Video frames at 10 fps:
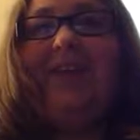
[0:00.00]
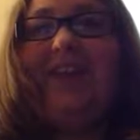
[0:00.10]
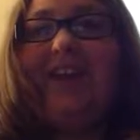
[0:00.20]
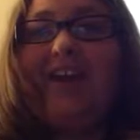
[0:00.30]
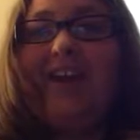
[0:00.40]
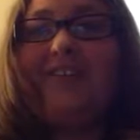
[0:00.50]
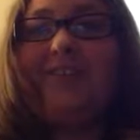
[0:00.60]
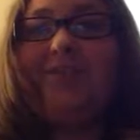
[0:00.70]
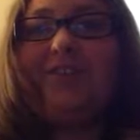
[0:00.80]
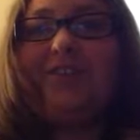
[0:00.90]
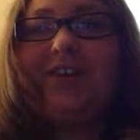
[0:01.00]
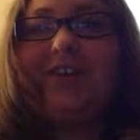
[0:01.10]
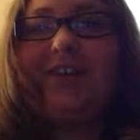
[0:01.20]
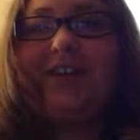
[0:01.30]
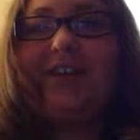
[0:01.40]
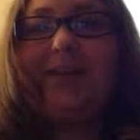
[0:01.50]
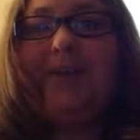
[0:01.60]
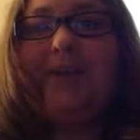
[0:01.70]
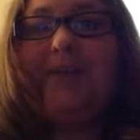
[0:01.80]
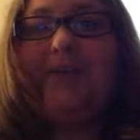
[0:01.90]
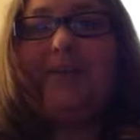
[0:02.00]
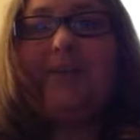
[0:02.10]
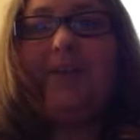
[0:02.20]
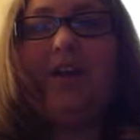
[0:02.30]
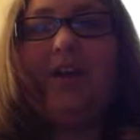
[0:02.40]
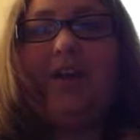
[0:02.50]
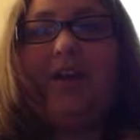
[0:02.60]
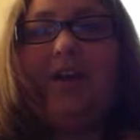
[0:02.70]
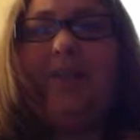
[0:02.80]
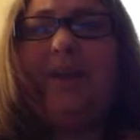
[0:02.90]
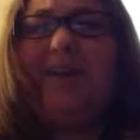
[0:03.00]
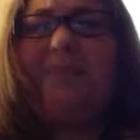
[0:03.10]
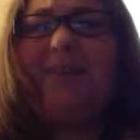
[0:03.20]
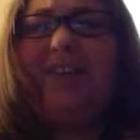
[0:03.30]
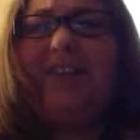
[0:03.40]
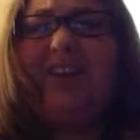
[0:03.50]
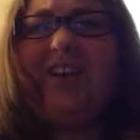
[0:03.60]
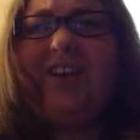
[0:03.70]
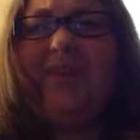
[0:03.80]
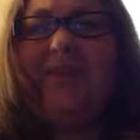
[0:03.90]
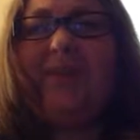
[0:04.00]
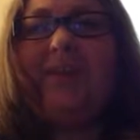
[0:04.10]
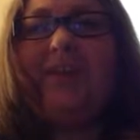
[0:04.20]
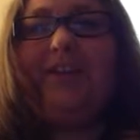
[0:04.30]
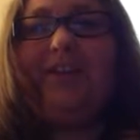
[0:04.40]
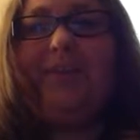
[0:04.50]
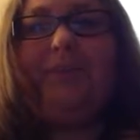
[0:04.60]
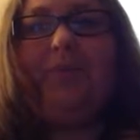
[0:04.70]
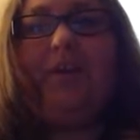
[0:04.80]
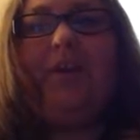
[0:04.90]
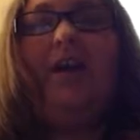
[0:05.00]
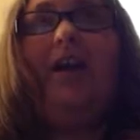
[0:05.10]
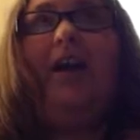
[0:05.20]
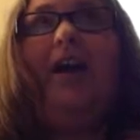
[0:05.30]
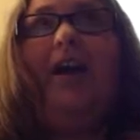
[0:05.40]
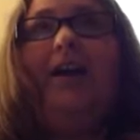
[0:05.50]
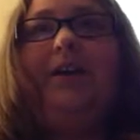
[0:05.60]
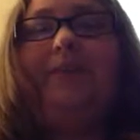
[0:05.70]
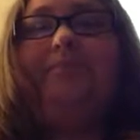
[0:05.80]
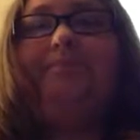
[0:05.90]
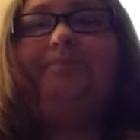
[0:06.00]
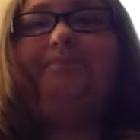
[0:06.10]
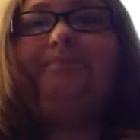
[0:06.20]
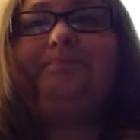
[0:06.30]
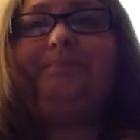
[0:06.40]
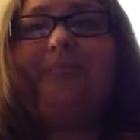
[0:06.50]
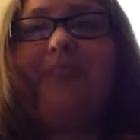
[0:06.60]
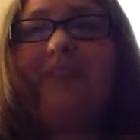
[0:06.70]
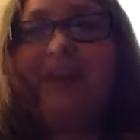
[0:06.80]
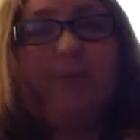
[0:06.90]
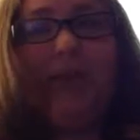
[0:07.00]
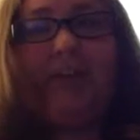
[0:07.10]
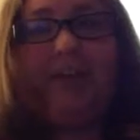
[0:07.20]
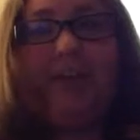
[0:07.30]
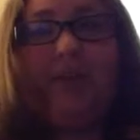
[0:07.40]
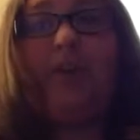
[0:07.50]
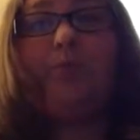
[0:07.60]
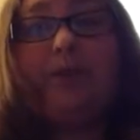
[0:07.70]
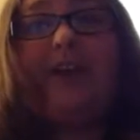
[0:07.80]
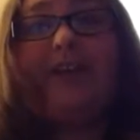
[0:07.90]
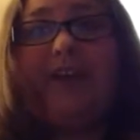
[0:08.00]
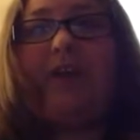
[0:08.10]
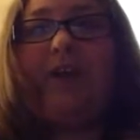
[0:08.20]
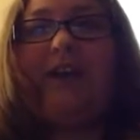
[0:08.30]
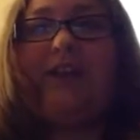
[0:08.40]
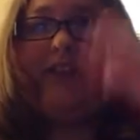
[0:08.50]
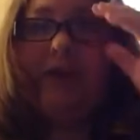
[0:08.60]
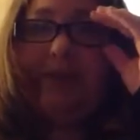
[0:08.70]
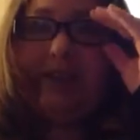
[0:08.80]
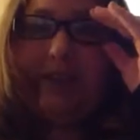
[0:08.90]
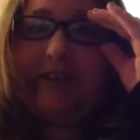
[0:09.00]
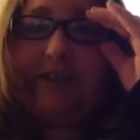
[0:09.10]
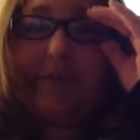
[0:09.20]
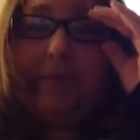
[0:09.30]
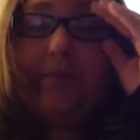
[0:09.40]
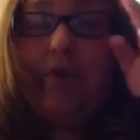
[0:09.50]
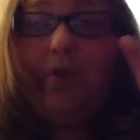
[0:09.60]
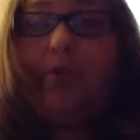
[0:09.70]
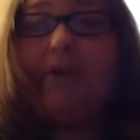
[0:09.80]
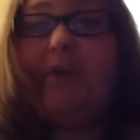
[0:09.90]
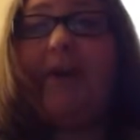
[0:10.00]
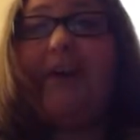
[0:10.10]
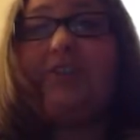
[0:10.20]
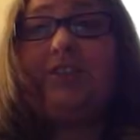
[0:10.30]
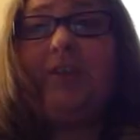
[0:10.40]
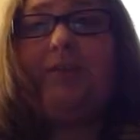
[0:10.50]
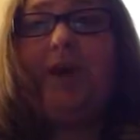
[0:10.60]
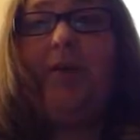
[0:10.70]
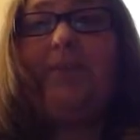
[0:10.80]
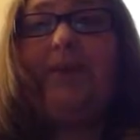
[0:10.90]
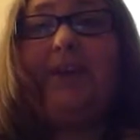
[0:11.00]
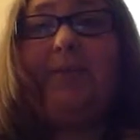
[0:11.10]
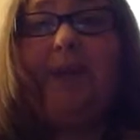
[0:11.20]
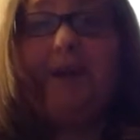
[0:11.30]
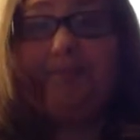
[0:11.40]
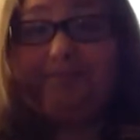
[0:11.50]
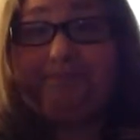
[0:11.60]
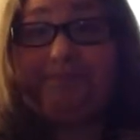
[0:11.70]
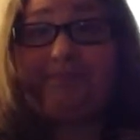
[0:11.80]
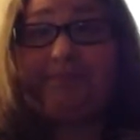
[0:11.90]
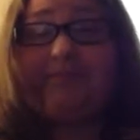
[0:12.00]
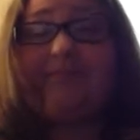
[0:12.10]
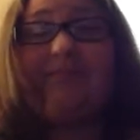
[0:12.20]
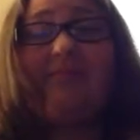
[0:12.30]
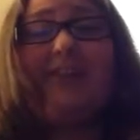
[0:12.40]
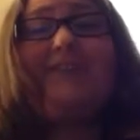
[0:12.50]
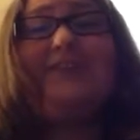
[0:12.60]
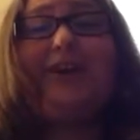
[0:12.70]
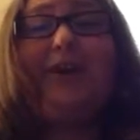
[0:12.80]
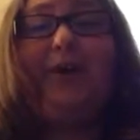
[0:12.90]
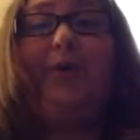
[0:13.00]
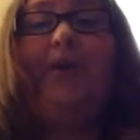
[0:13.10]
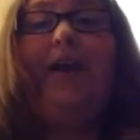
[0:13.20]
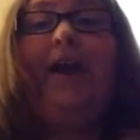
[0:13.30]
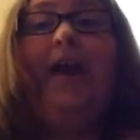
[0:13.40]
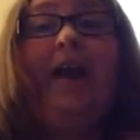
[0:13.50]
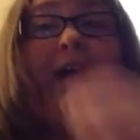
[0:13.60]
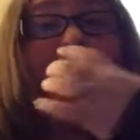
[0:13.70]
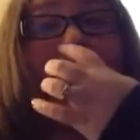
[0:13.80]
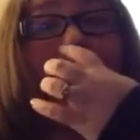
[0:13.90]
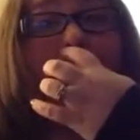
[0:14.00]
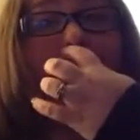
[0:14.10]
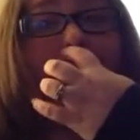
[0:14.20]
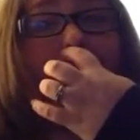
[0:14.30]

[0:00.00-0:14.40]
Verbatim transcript: and then I also started a parenting blog about a month ago, maybe a little bit more, um, that I'm writing now. And I really like writing that because I'm really passionate about being a mom. So, um,